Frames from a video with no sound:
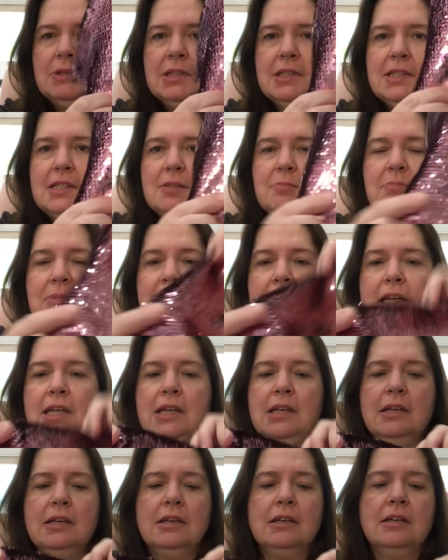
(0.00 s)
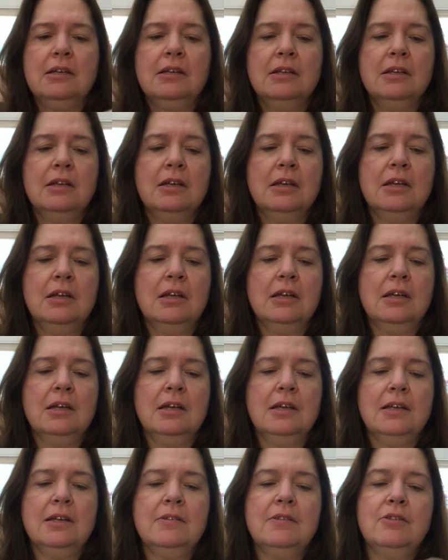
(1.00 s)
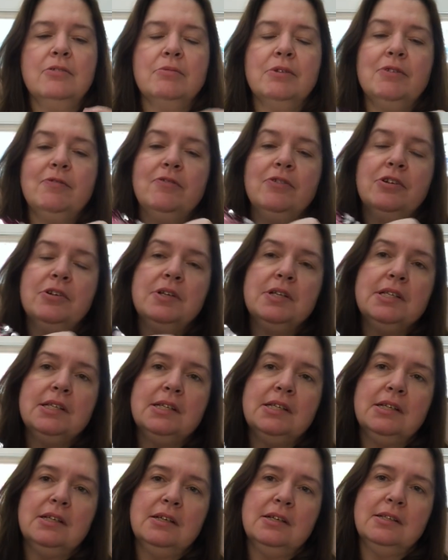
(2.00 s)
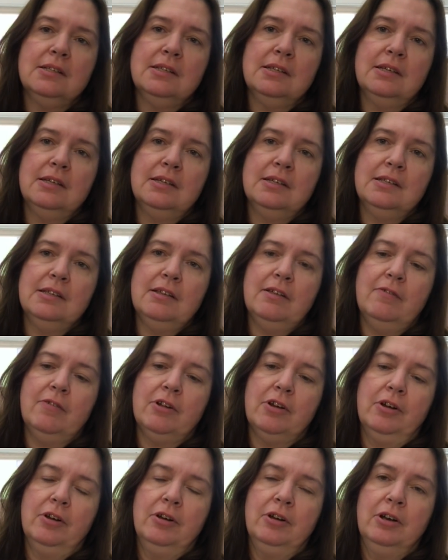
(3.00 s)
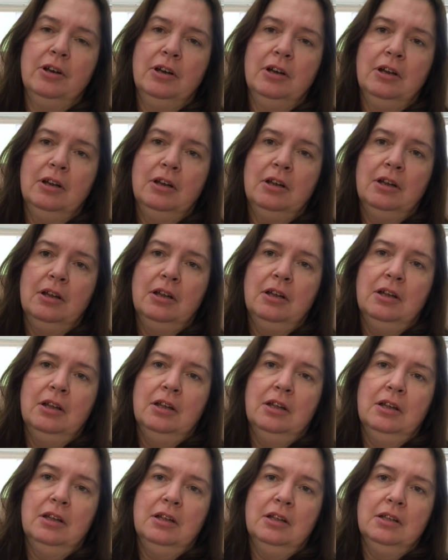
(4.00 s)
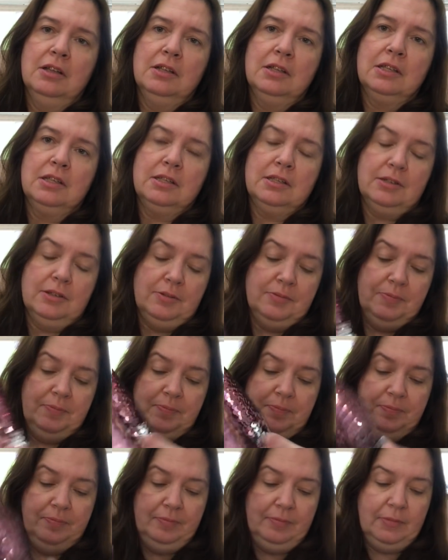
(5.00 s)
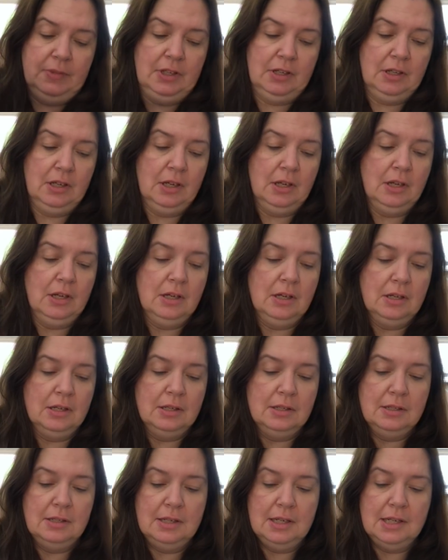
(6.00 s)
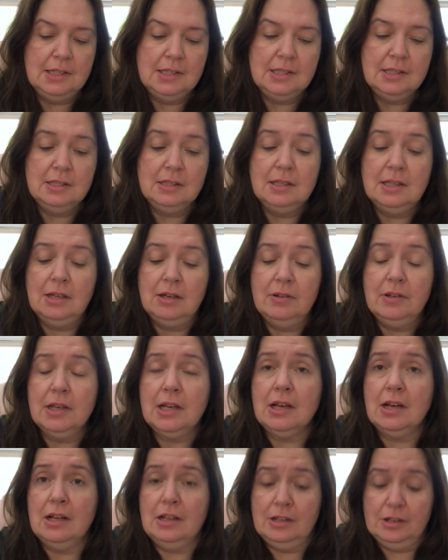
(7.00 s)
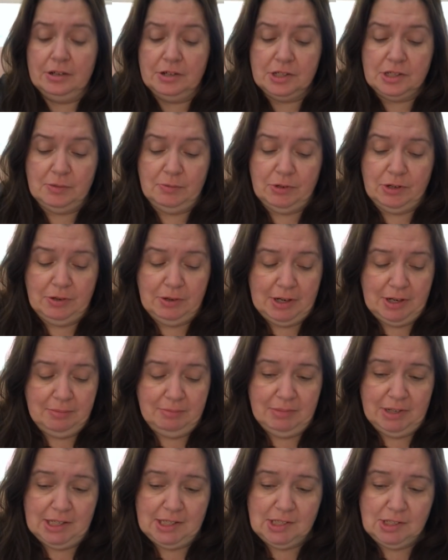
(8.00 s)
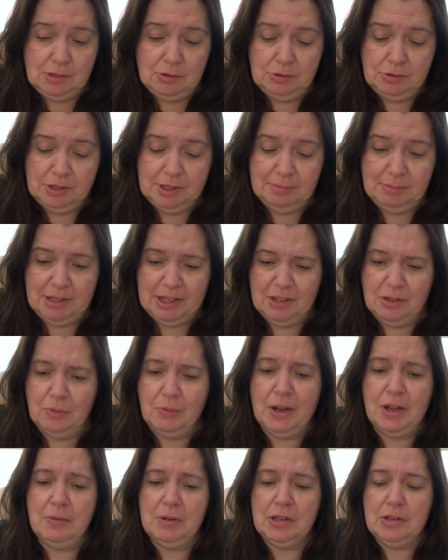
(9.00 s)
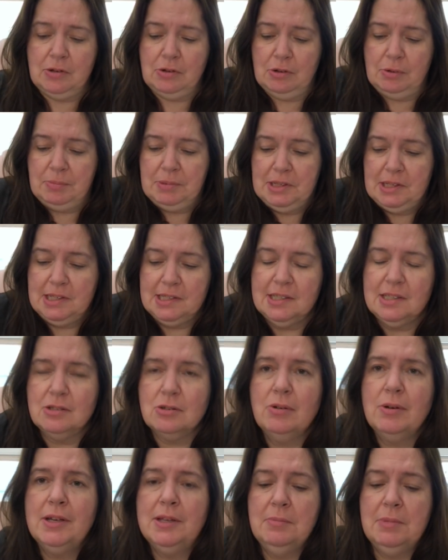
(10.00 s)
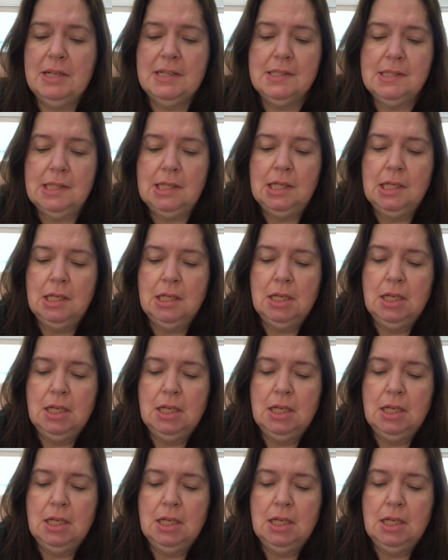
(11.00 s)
one is pink and the reverse is silver. So that's the only colors were my store. And by the way, when you open this, it's quite messy.